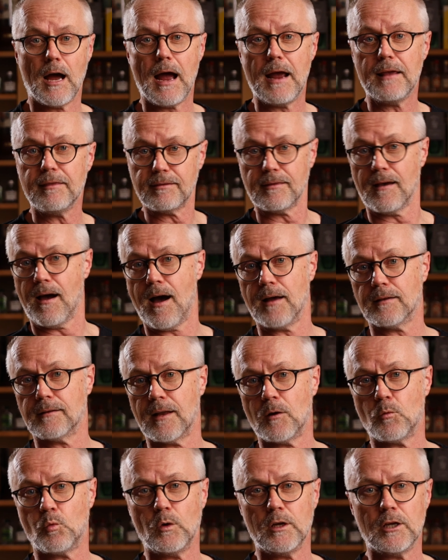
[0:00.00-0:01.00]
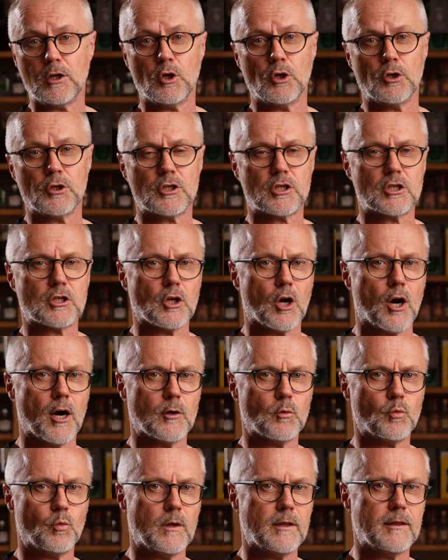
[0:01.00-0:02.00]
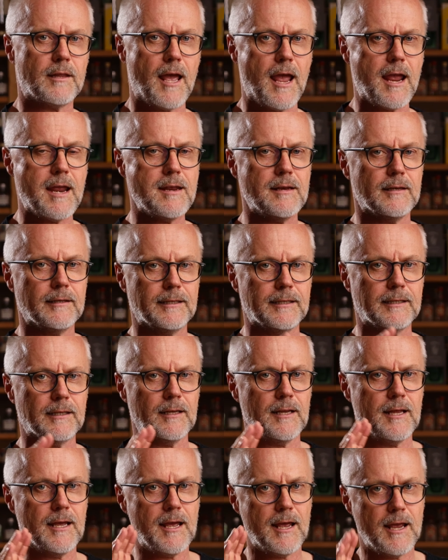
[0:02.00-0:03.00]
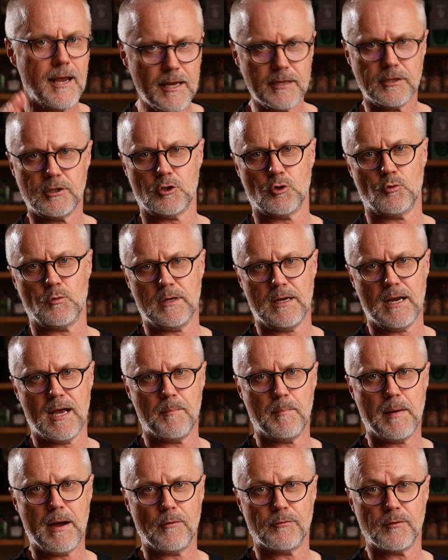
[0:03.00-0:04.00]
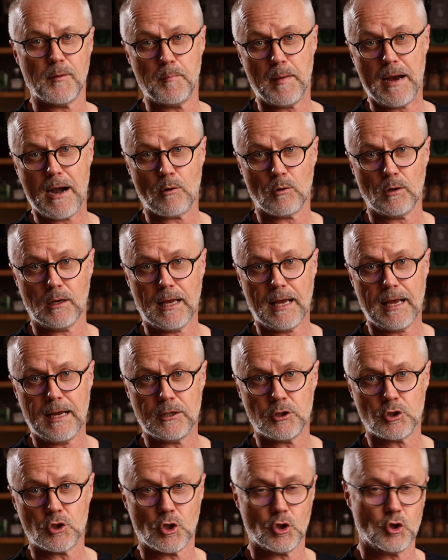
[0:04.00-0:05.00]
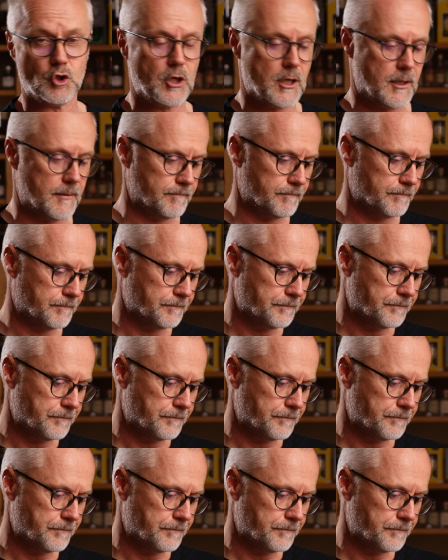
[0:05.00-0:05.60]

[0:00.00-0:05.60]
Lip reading: I thought that we could start with a little history about the barrel-aged gin.